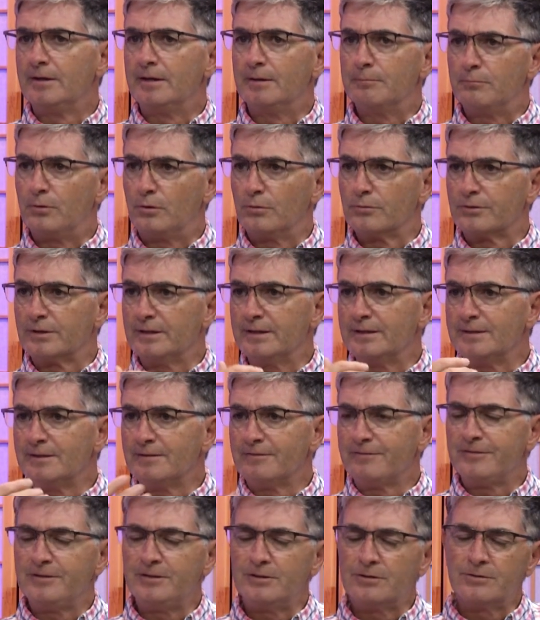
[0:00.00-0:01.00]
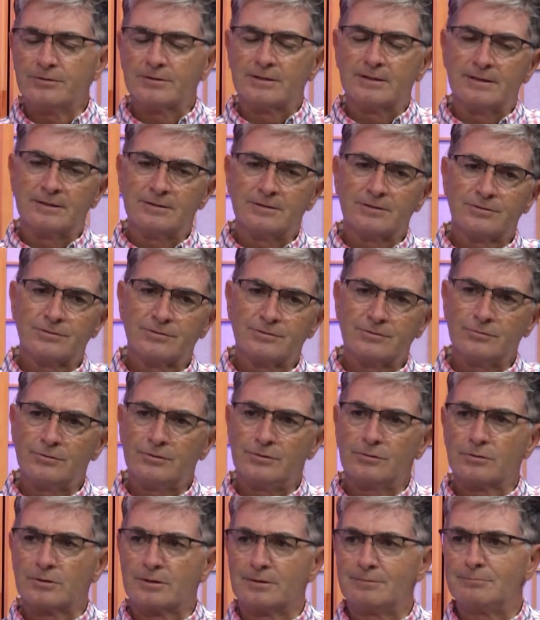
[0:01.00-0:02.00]
both in the field and in the
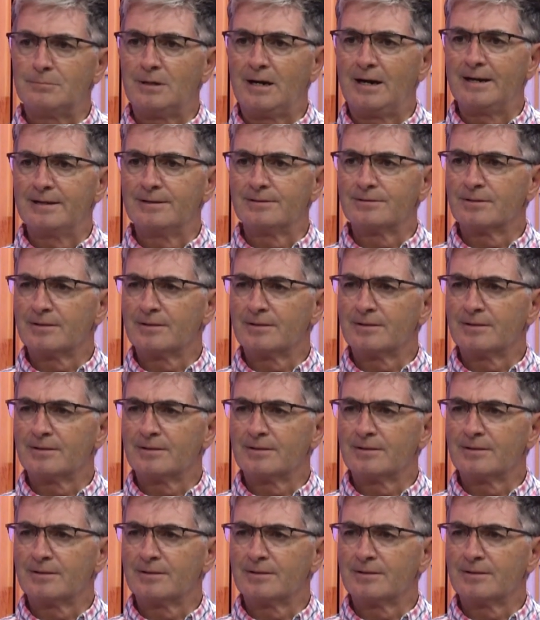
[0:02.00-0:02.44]
studio combined.